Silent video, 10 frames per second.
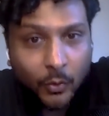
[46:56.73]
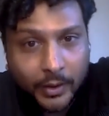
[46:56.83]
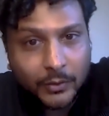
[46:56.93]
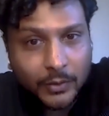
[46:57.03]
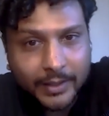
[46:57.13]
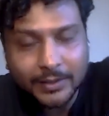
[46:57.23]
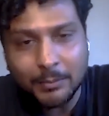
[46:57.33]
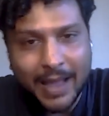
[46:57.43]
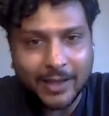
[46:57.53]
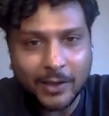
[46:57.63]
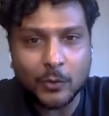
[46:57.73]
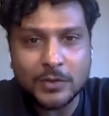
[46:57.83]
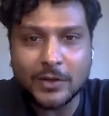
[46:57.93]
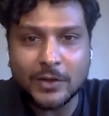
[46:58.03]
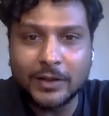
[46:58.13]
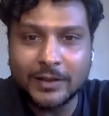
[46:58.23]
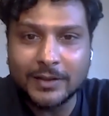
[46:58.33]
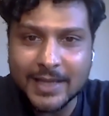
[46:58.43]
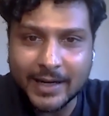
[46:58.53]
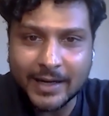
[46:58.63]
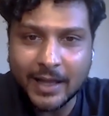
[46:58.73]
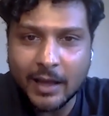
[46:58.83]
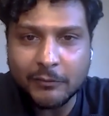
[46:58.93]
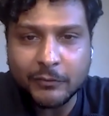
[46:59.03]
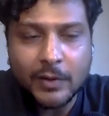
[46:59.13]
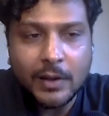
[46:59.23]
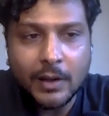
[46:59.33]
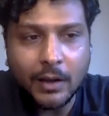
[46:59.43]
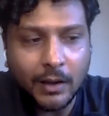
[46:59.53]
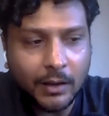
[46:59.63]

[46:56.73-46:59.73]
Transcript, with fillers: go into like the back rows and all in the second half.